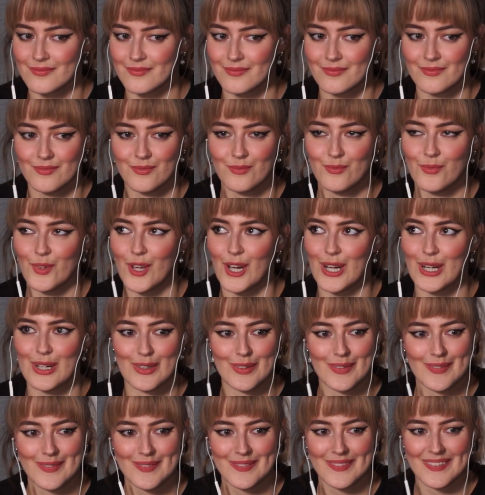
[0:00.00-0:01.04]

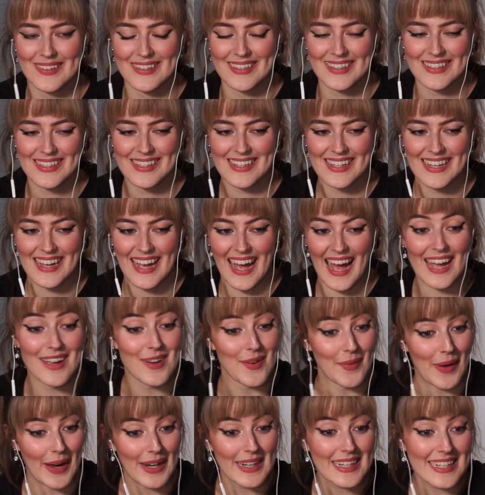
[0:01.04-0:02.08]
No. I
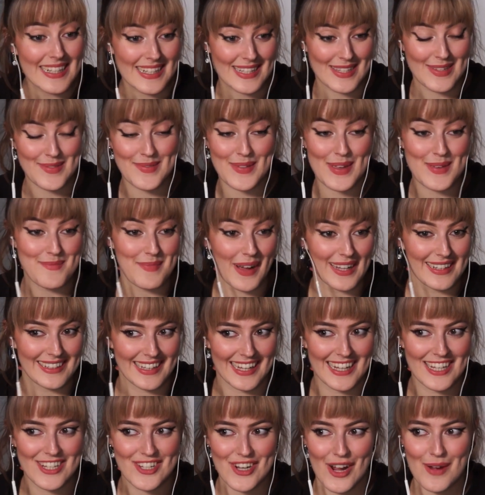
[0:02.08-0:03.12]
want it to be my
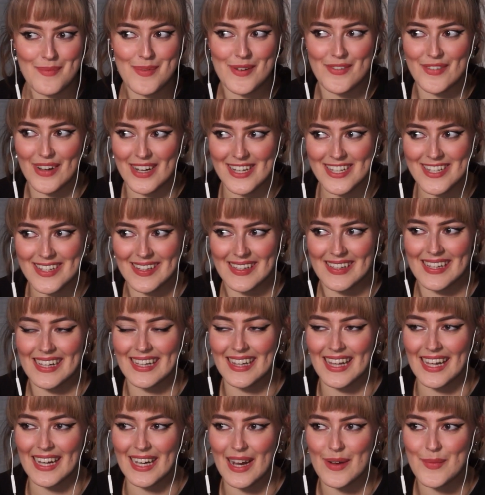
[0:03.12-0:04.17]
day job eventually.
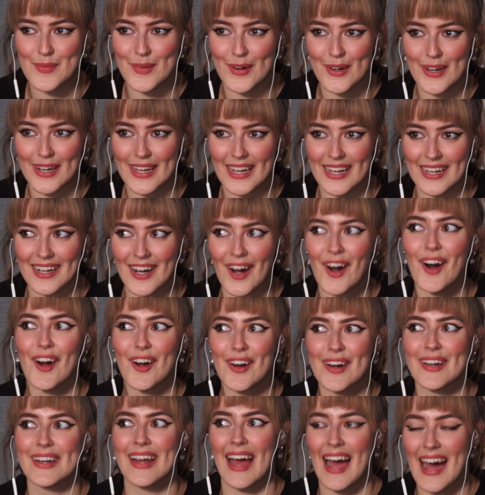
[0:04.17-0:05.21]
Like I'm working
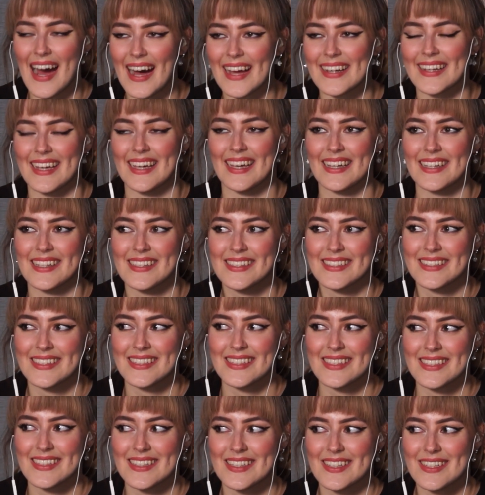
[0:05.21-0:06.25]
hard at it
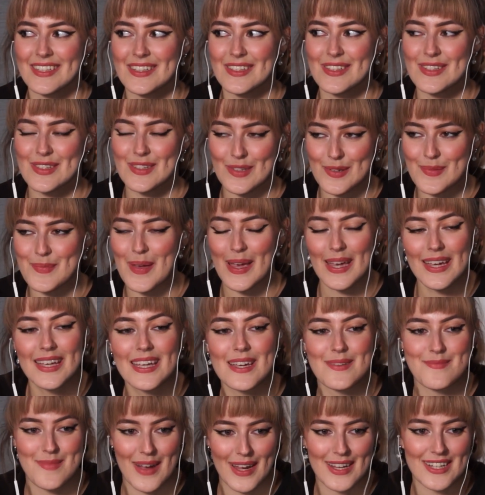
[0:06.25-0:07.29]
to make
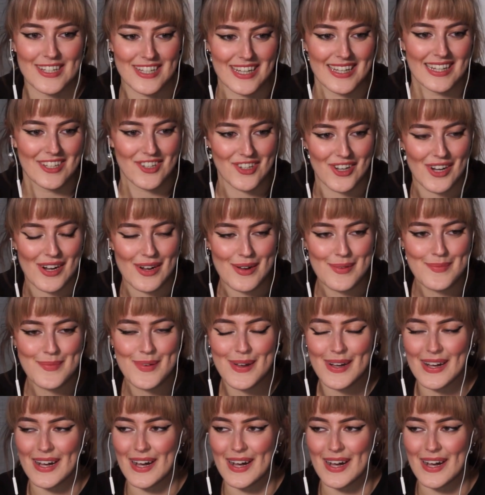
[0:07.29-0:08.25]
it my day job.